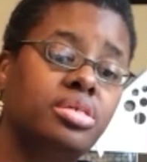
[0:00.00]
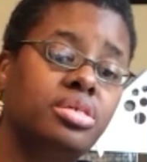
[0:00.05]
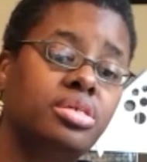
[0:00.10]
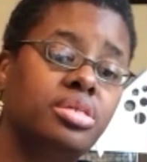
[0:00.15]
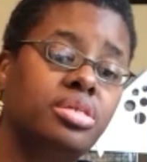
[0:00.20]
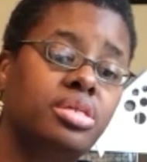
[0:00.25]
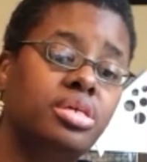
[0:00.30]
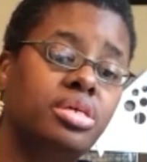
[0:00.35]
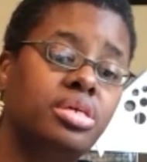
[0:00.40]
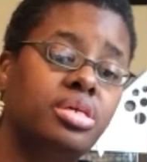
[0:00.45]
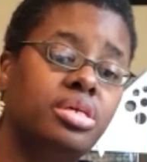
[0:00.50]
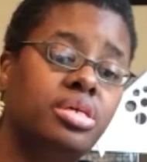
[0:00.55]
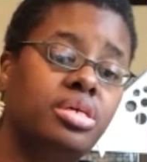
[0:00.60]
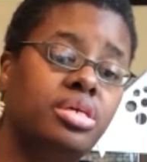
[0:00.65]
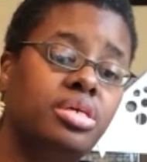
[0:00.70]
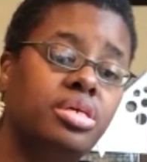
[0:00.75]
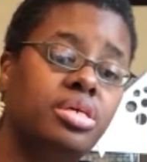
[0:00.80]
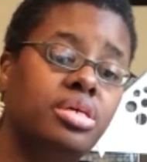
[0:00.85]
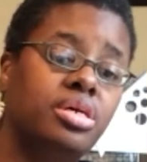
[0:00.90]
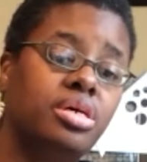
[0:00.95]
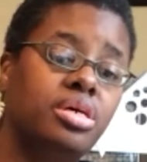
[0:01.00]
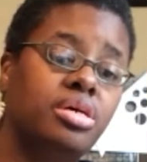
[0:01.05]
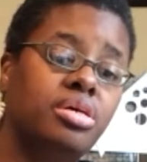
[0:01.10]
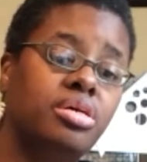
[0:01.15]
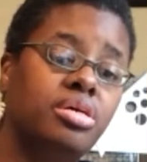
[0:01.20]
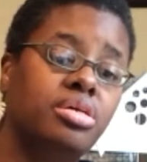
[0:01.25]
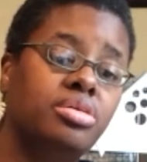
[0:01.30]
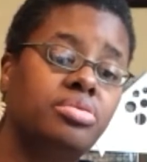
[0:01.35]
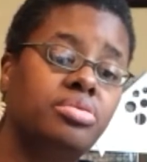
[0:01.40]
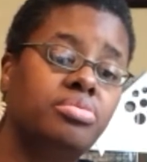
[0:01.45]
the
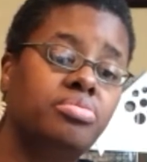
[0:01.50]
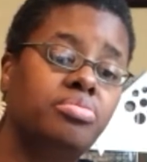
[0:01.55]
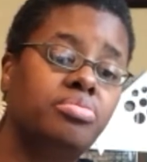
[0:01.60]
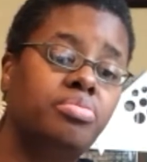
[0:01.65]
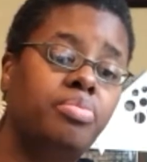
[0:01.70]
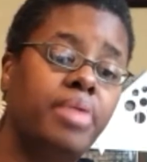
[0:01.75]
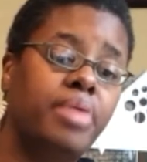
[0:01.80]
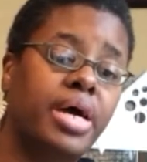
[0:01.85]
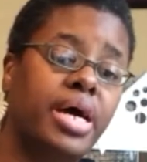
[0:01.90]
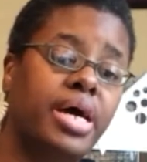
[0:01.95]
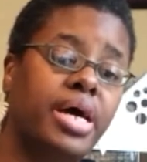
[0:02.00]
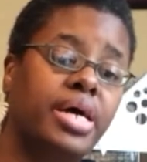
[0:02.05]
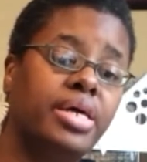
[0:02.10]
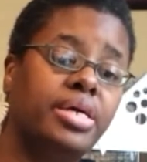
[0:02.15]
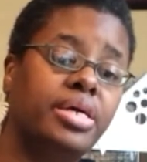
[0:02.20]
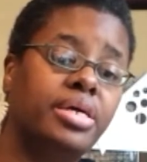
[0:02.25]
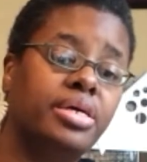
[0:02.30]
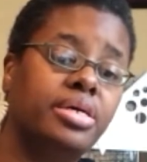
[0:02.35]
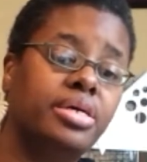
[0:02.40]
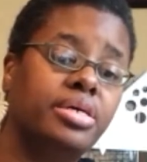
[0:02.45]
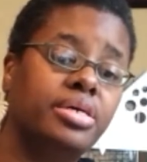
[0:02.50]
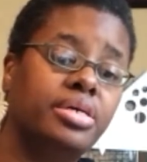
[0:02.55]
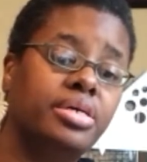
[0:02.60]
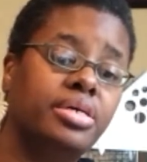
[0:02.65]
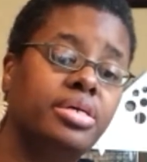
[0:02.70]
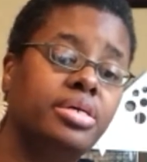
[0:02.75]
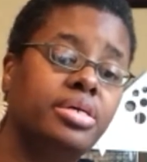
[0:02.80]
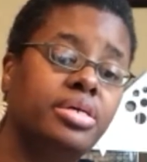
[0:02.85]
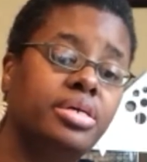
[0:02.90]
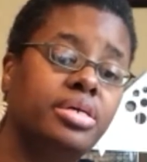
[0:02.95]
bag
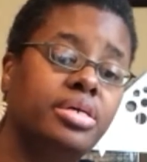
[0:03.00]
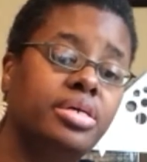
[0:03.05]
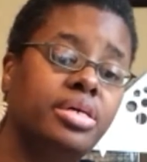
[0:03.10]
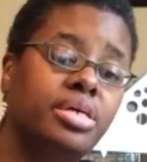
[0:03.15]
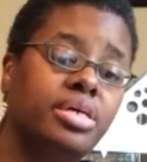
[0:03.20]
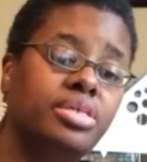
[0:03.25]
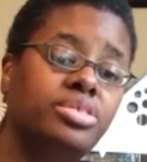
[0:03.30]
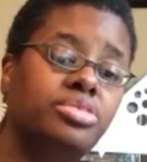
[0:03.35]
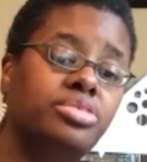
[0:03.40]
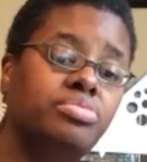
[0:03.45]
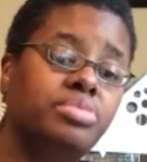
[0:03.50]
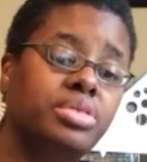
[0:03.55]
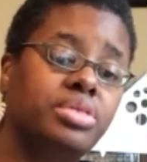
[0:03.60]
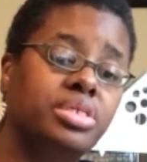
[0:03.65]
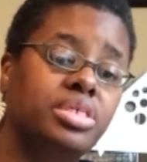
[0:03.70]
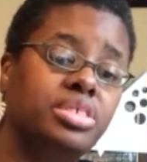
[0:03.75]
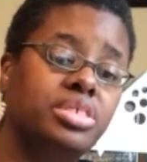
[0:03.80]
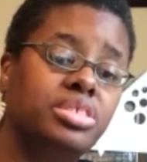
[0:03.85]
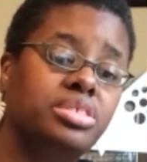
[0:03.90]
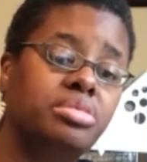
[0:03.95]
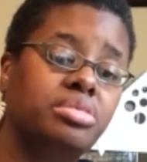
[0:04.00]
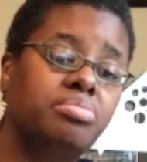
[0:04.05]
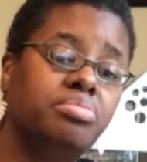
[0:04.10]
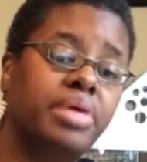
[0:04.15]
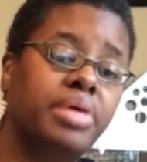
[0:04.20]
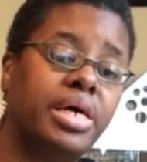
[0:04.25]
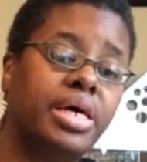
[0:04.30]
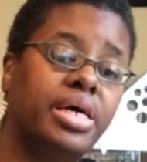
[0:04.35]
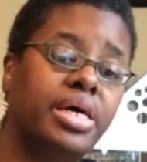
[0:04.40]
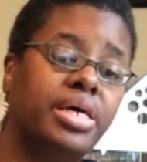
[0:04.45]
and to release the
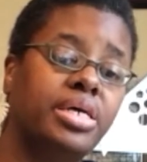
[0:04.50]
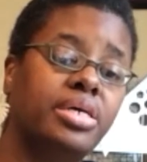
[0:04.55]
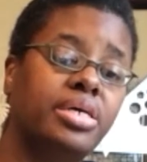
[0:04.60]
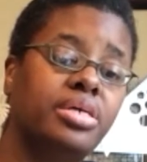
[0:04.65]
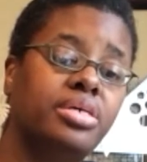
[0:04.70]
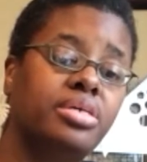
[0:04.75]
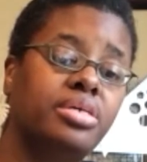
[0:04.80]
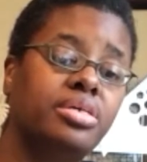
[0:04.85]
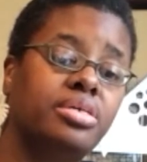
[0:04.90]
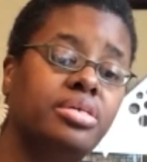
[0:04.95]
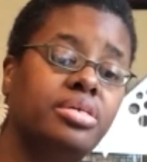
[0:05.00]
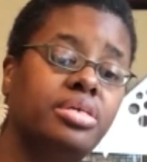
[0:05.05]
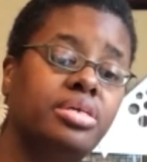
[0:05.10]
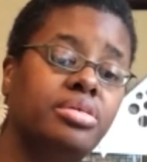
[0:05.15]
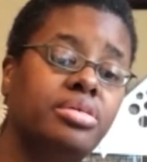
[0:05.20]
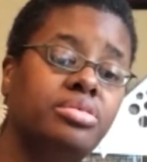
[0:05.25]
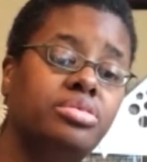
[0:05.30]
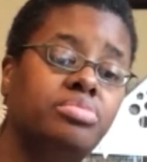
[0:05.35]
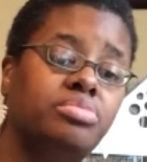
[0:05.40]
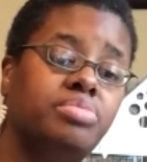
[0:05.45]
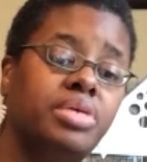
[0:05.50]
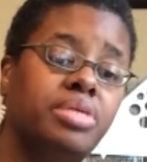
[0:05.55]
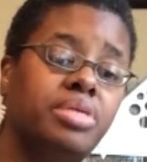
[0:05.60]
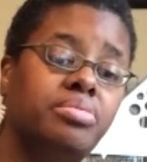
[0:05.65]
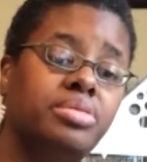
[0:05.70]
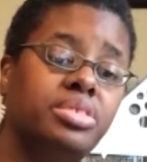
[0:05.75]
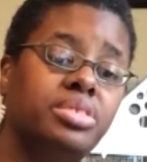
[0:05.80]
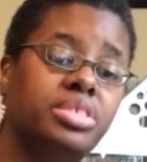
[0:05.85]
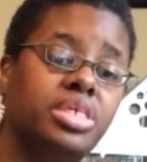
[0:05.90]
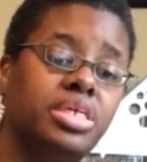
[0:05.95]
bag to be
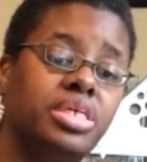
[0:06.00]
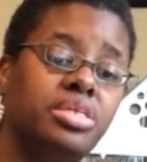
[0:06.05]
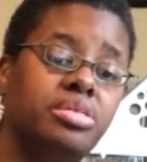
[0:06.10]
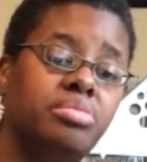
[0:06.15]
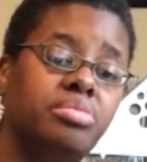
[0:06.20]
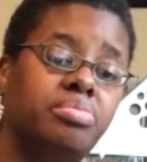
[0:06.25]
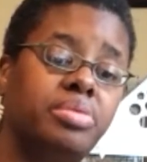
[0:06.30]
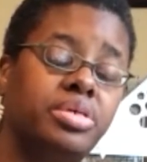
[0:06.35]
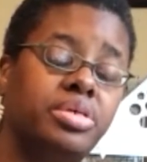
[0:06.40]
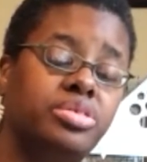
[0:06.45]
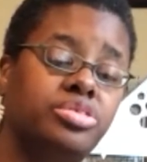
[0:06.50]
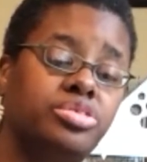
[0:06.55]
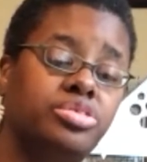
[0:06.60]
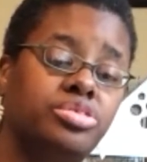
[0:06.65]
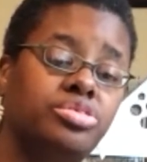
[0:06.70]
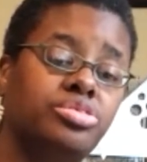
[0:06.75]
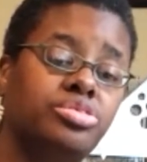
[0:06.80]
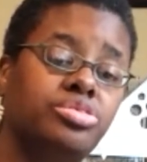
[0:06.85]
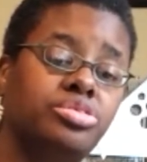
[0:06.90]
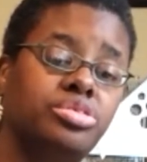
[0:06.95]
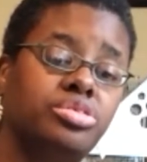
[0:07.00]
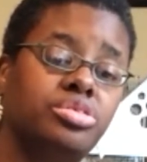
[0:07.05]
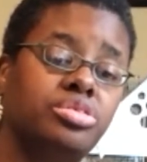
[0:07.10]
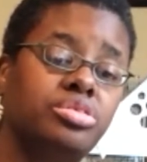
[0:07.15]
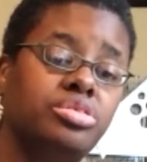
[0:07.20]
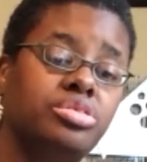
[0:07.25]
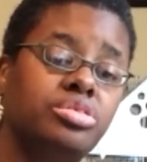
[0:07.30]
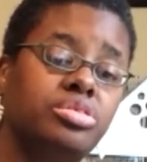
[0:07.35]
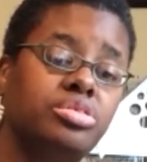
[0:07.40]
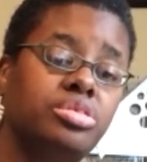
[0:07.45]
able to take the pictures.
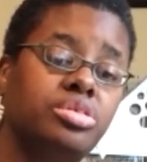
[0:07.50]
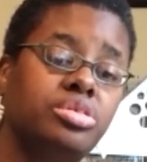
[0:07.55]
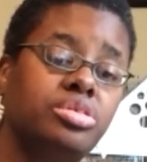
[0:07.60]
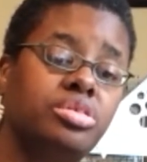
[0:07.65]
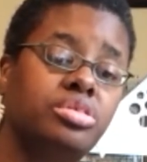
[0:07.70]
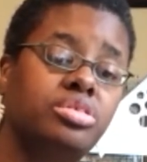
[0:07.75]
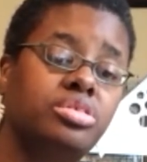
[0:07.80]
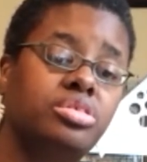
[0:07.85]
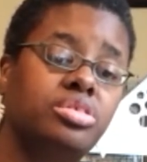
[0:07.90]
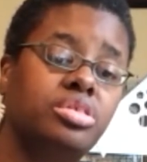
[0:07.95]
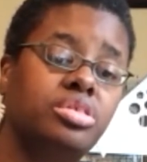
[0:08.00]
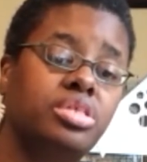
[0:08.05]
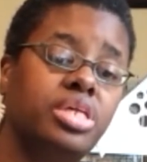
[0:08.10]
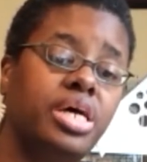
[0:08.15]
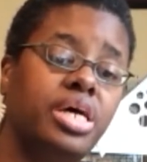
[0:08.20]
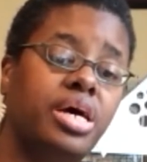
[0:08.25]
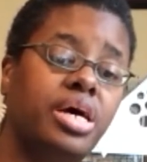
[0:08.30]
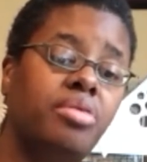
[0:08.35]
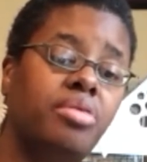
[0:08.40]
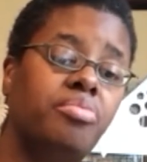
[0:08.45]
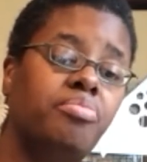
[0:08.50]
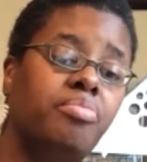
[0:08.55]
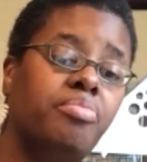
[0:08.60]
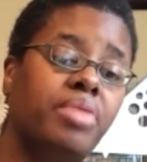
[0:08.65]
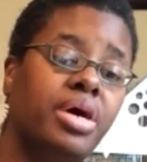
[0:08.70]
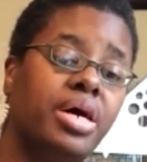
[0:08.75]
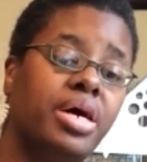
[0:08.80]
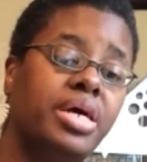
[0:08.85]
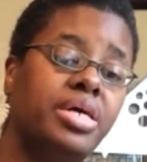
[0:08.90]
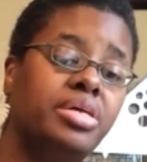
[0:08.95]
So that
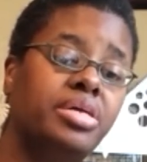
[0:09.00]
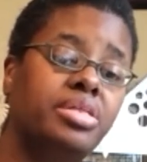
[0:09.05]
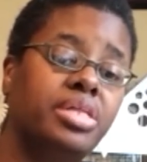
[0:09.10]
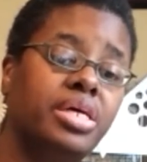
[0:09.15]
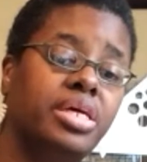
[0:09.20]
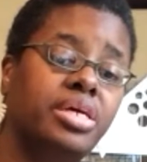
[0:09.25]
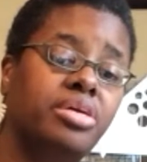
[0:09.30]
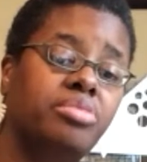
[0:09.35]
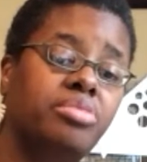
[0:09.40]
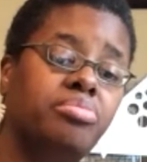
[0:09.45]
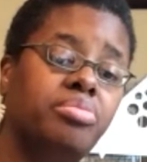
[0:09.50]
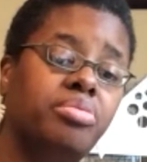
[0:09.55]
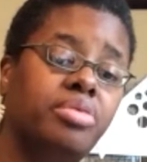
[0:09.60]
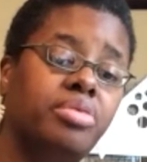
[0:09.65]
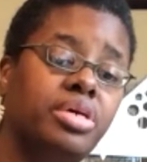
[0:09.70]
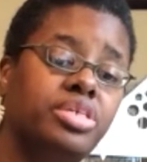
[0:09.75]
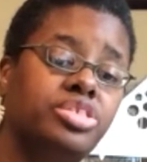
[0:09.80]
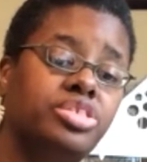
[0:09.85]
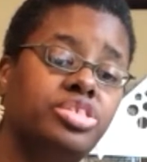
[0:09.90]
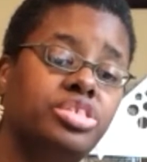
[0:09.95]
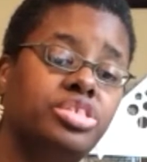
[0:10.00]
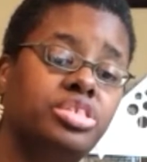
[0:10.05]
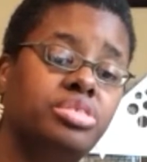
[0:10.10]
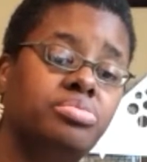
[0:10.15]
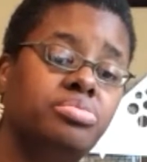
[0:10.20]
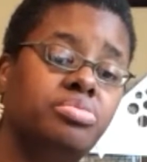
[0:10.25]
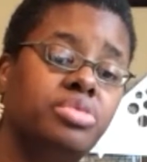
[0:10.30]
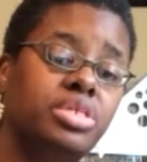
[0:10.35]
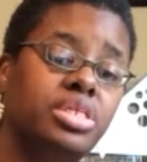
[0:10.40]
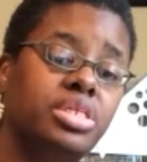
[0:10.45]
compression
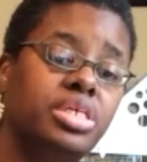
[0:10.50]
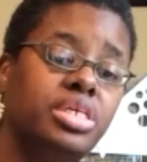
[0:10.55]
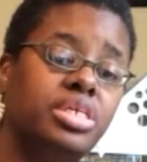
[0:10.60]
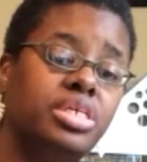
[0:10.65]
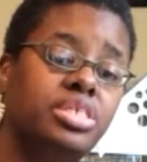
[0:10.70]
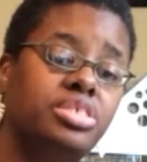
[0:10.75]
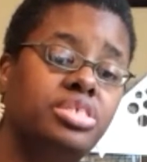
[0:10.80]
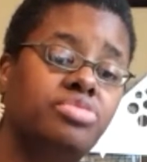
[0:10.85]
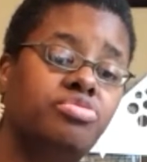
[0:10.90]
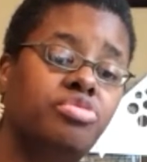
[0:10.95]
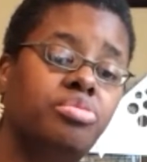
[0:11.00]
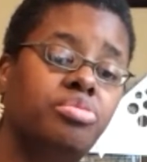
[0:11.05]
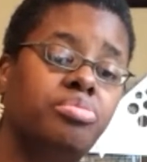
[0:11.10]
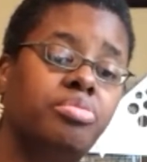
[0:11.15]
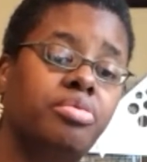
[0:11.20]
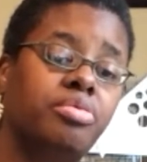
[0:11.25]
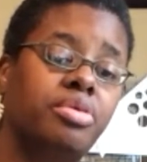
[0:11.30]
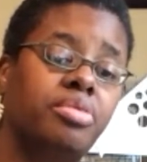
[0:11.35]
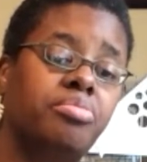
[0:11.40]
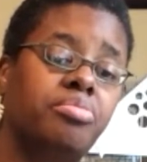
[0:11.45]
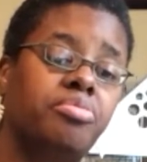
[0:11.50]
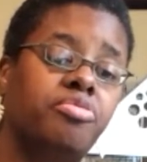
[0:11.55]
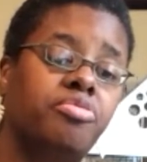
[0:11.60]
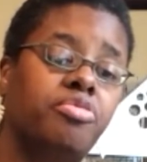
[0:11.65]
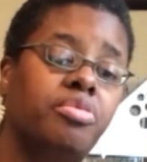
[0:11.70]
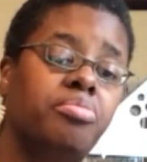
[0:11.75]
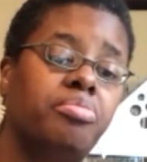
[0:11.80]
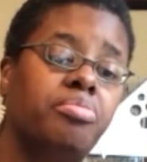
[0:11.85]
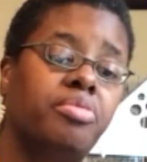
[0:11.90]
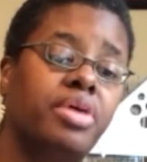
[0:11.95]
and release for
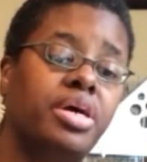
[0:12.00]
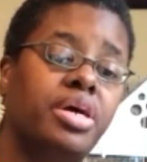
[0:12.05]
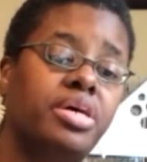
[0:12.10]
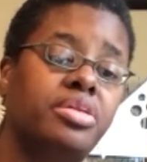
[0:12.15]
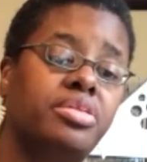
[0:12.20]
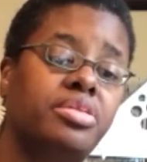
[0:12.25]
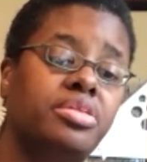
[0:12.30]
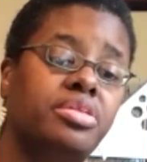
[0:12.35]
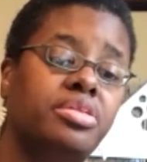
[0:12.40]
breath